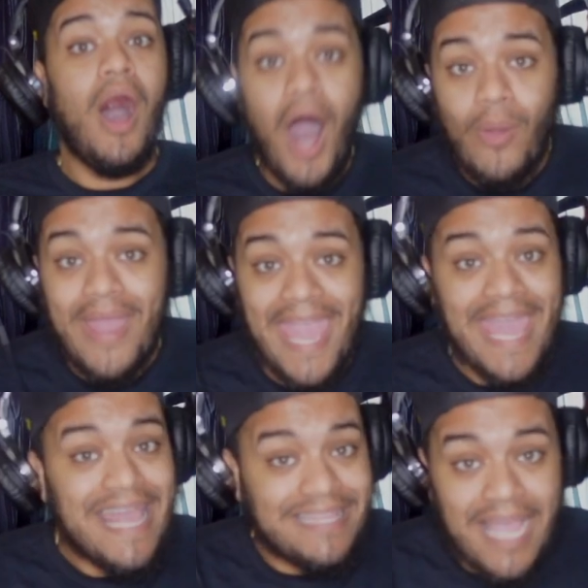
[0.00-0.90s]

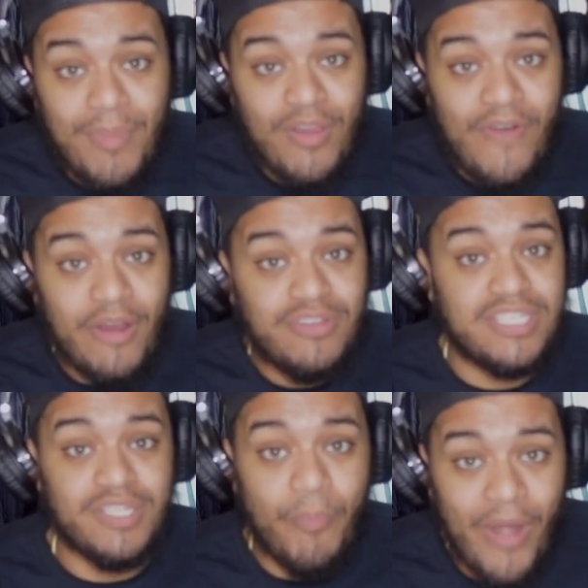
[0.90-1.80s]
Okay, Demi Lovato
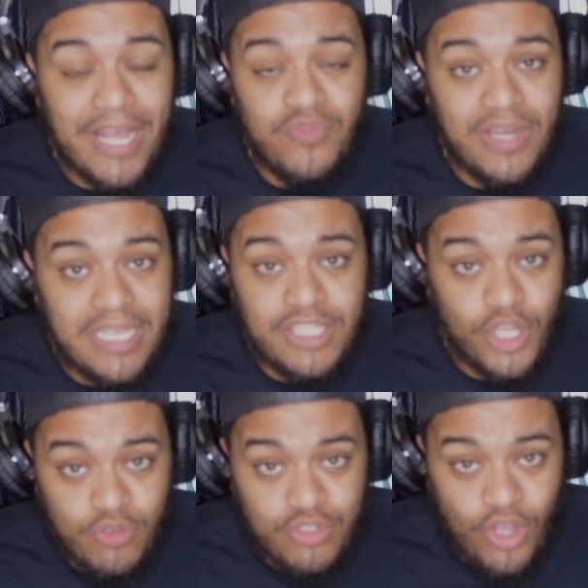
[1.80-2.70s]
just surprise released a
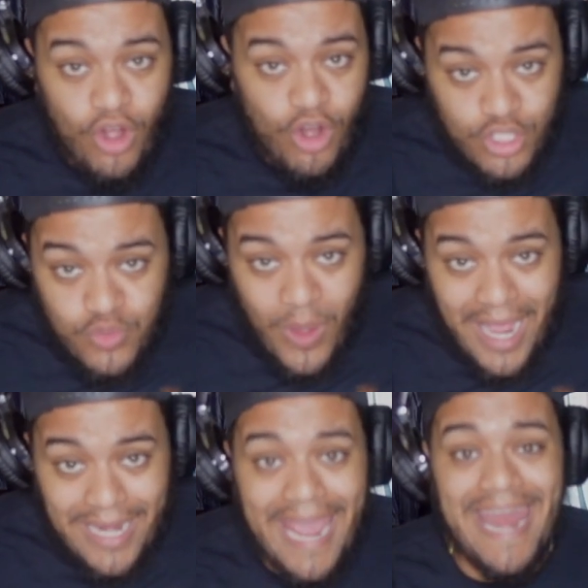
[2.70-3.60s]
new song called
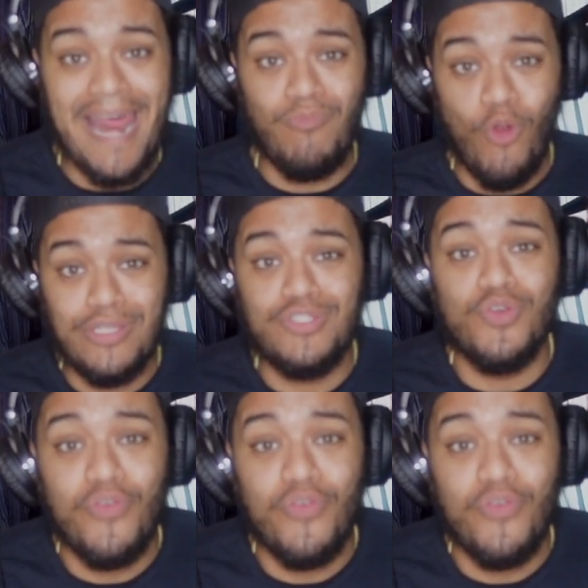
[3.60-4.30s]
Swine, and I'm going to